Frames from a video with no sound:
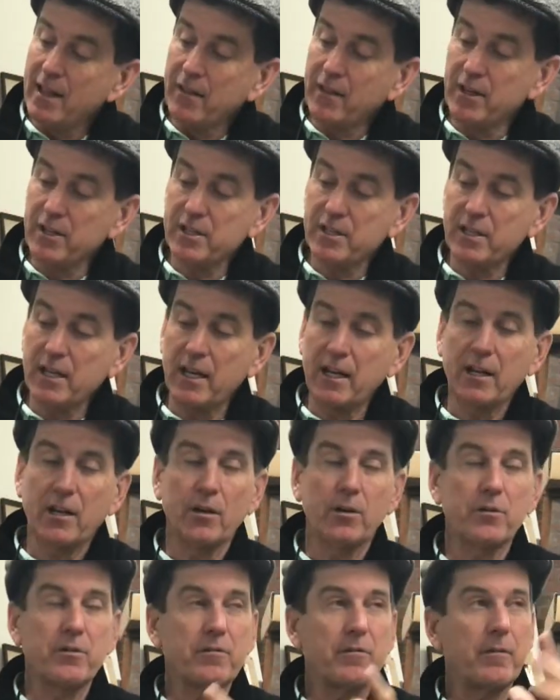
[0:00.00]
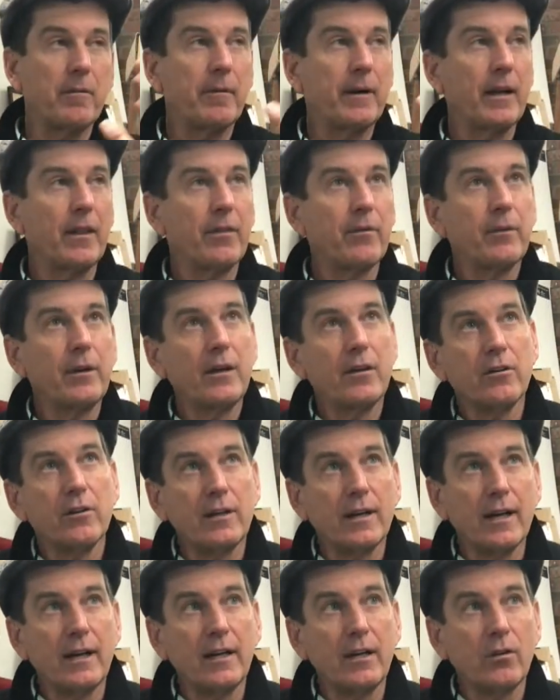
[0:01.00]
This thing goes from about
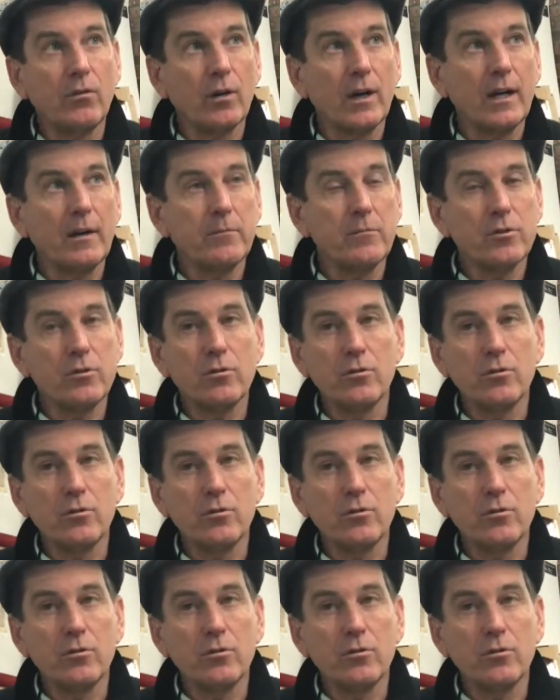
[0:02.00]
390 grams